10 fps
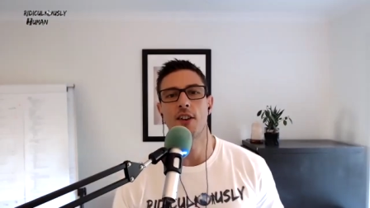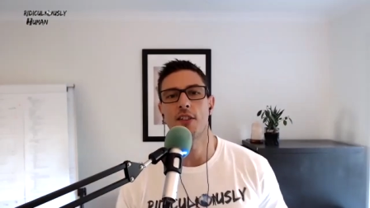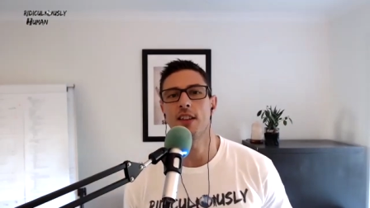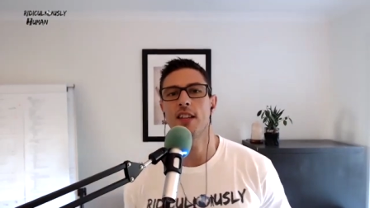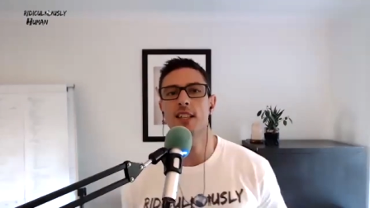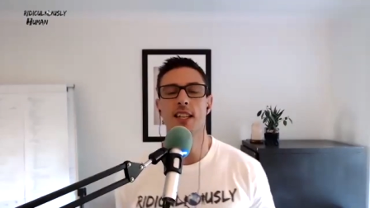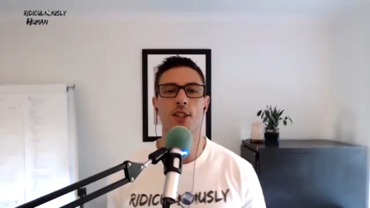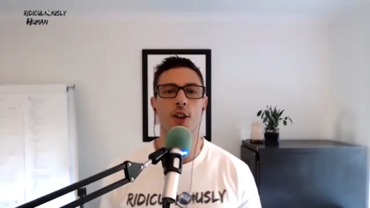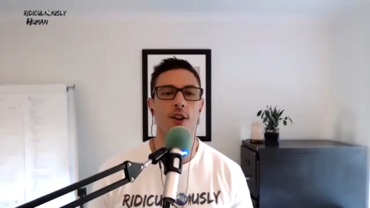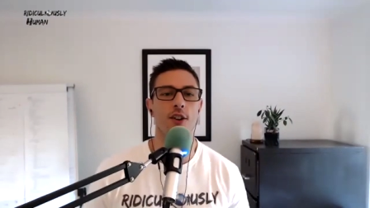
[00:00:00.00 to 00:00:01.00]
And these things
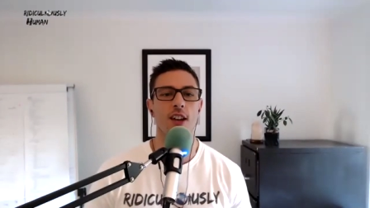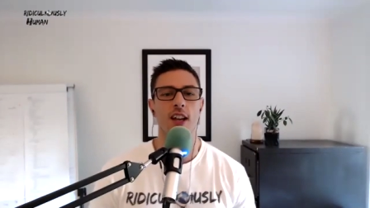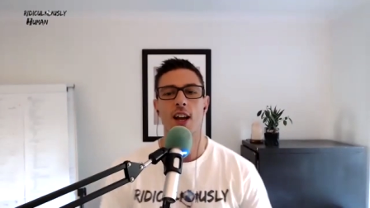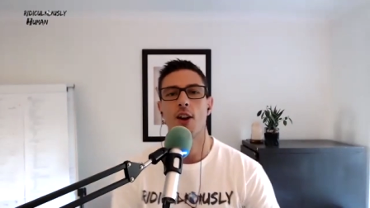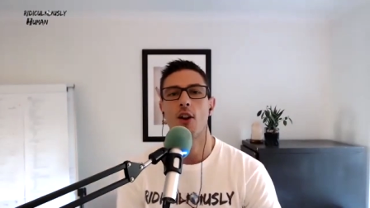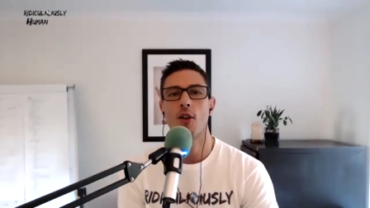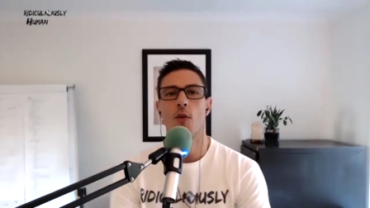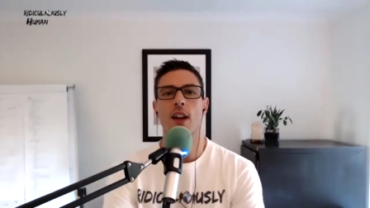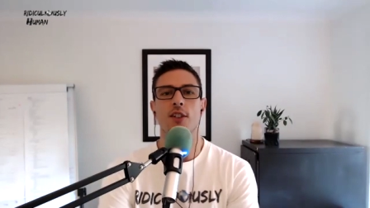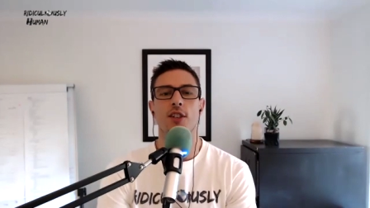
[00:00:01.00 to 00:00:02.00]
go a long
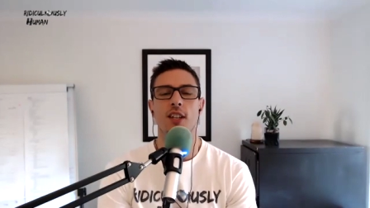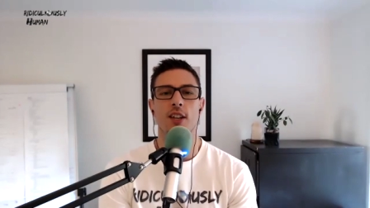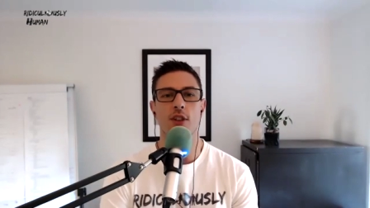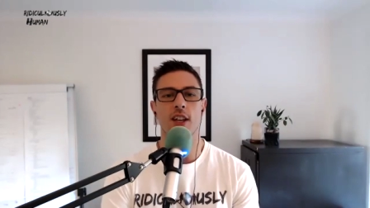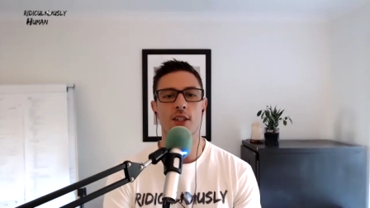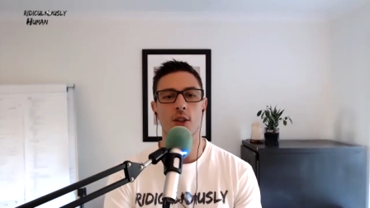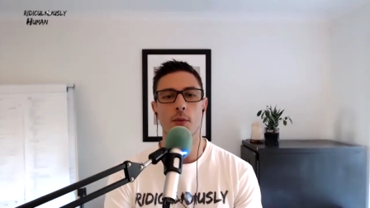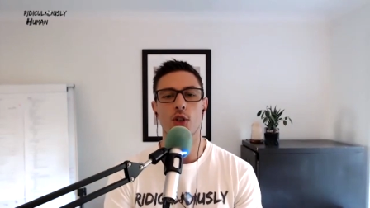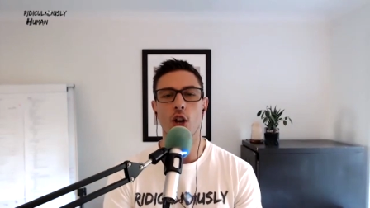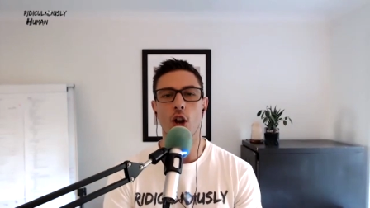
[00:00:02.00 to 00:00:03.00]
way. As you said, you get so
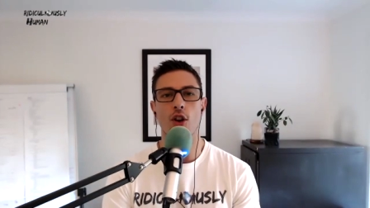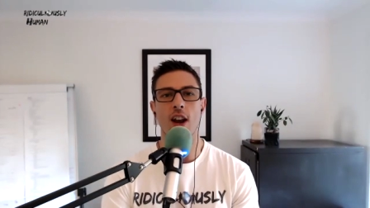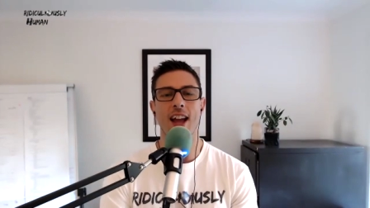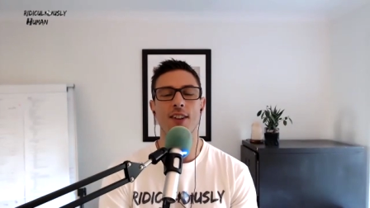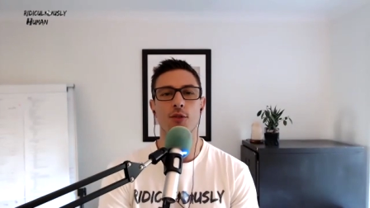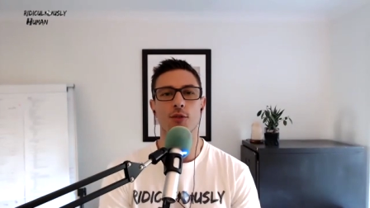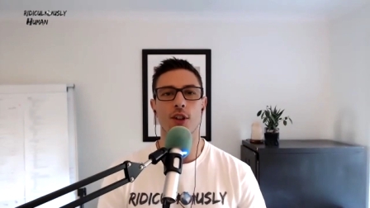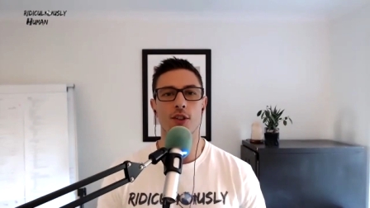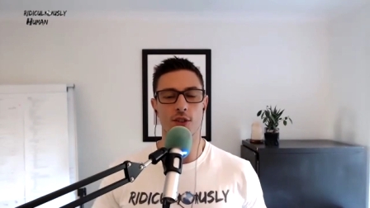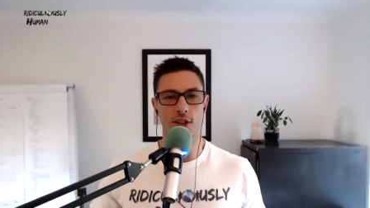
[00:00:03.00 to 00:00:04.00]
much collateral,
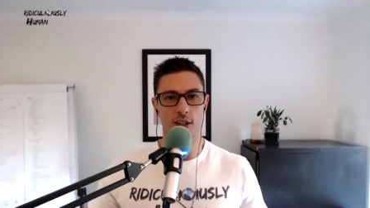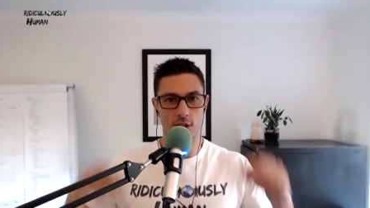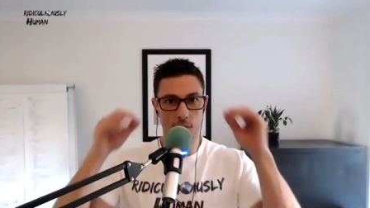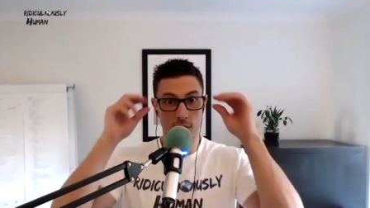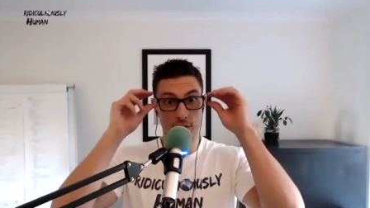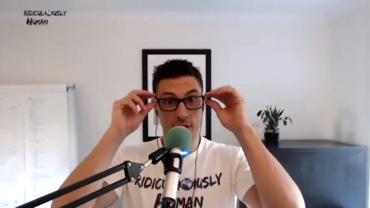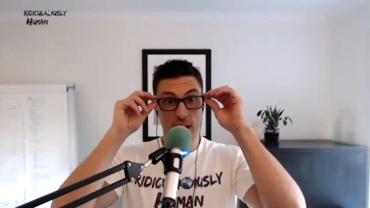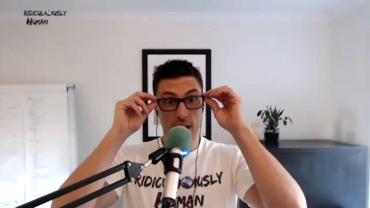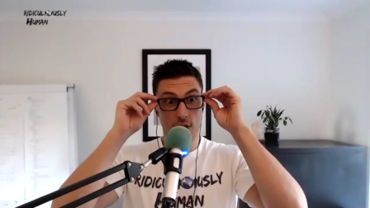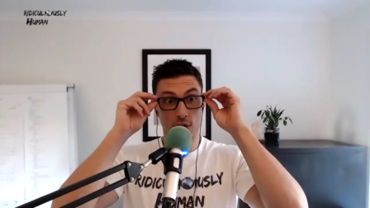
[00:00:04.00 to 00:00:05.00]
don't you, in terms of
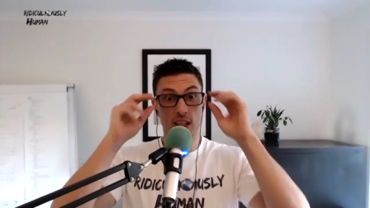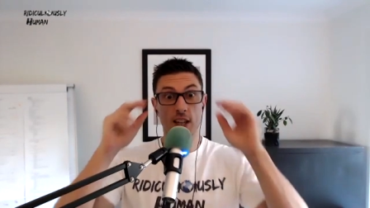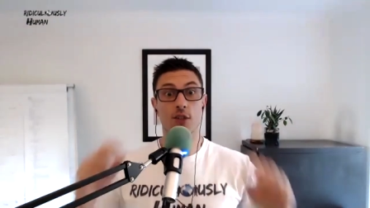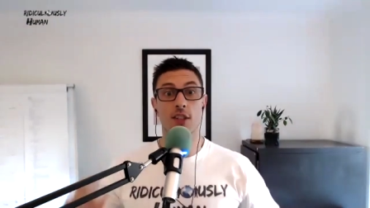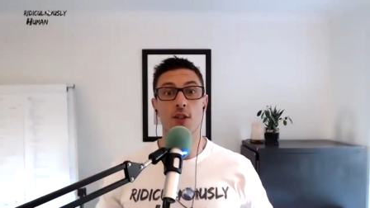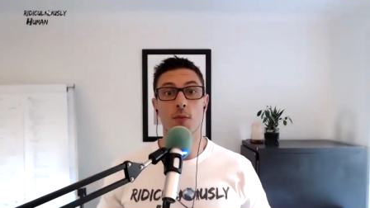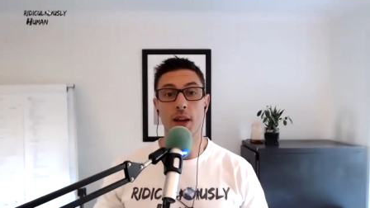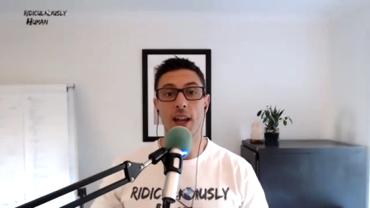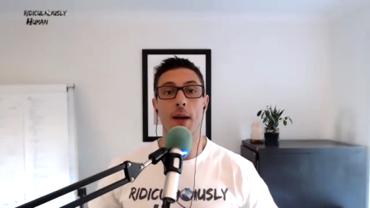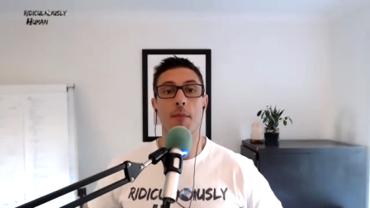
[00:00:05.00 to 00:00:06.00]
your skills that you
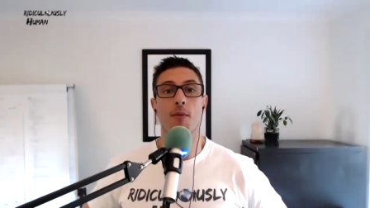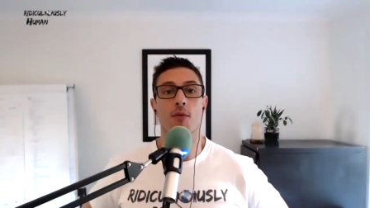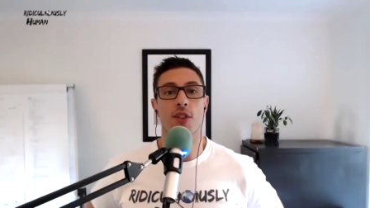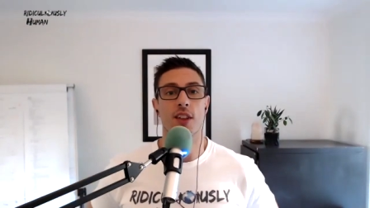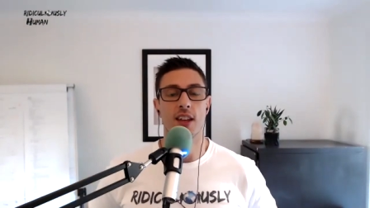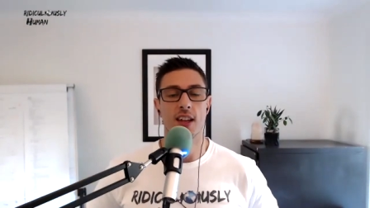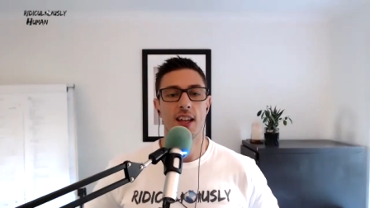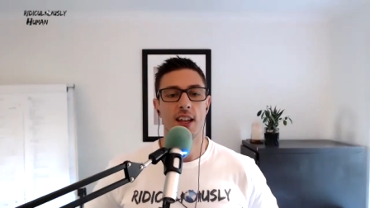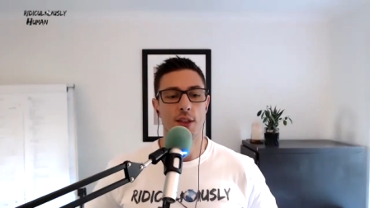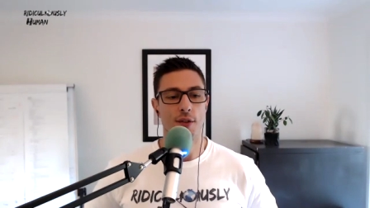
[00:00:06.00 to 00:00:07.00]
pick up or the,
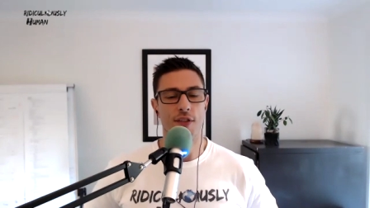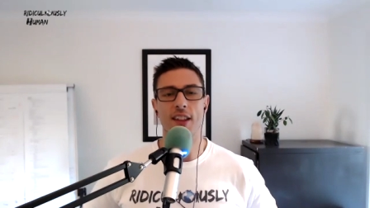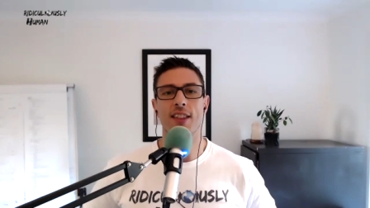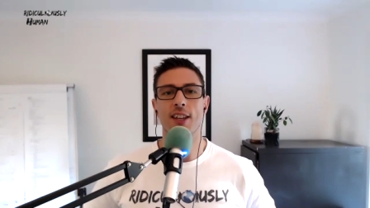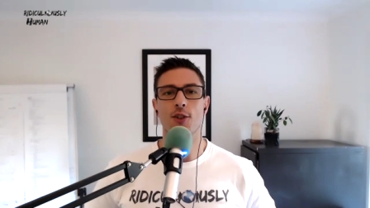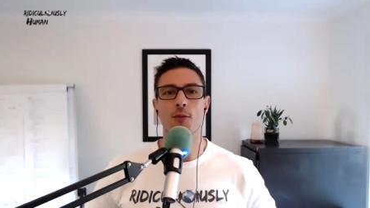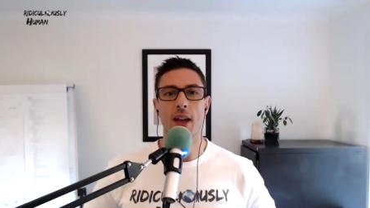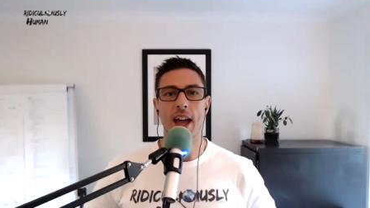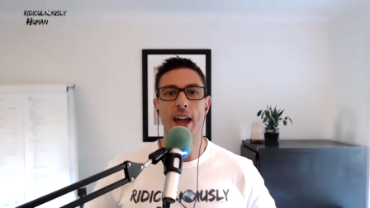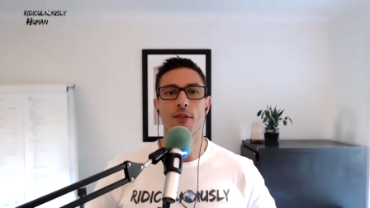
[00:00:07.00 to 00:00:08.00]
the fun that you may
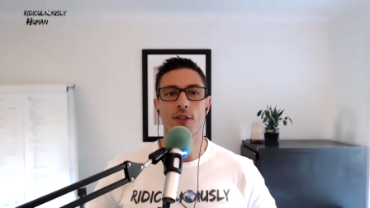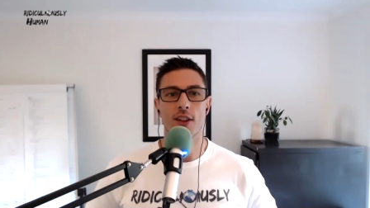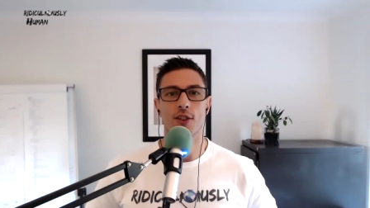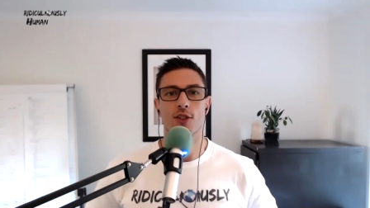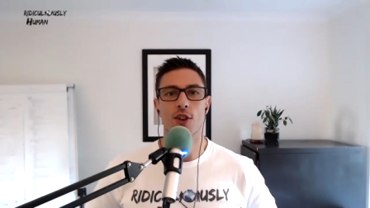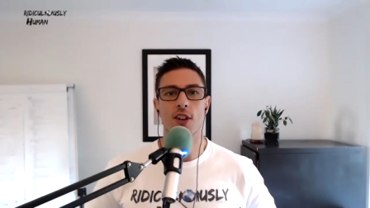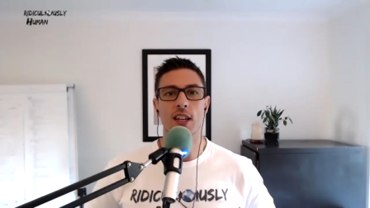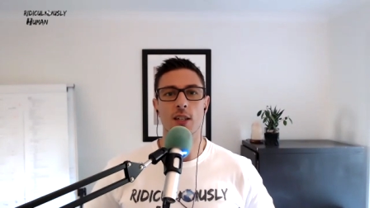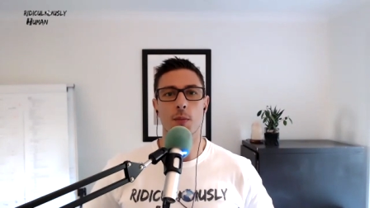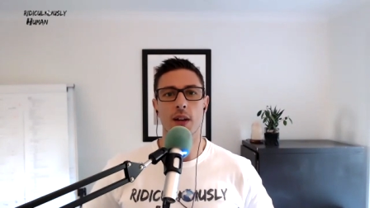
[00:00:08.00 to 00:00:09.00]
have on those
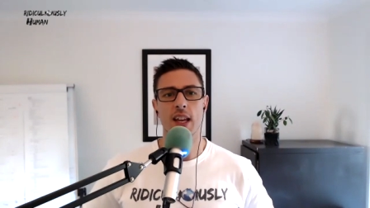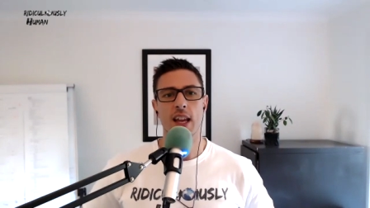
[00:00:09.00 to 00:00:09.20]
journeys. But